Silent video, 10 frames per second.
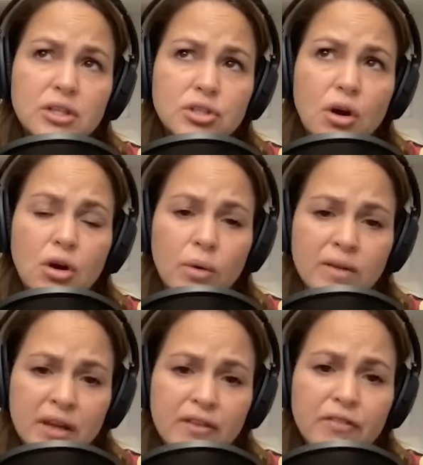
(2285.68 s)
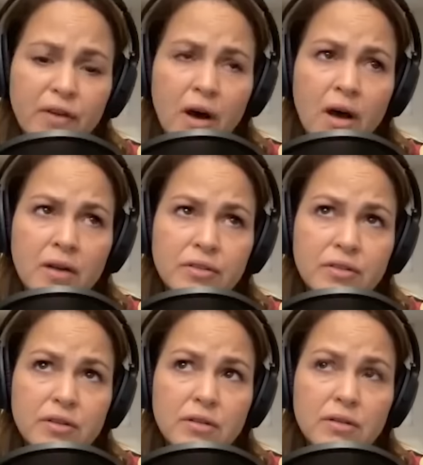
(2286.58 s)
shock when they
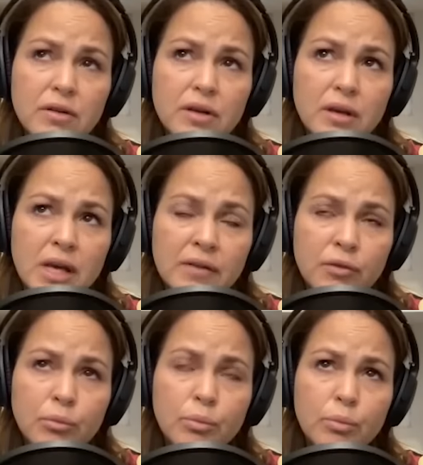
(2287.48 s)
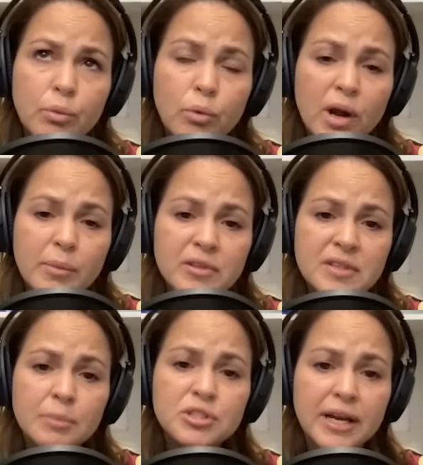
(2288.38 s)
first even brought up the
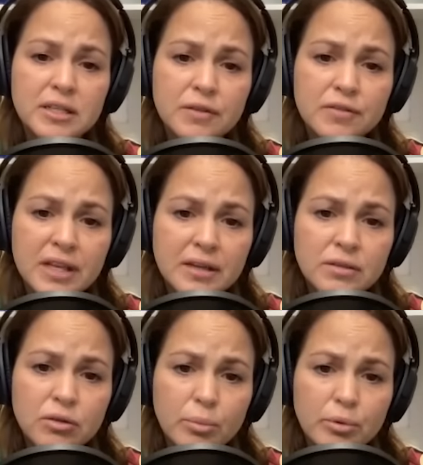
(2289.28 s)
subject of things not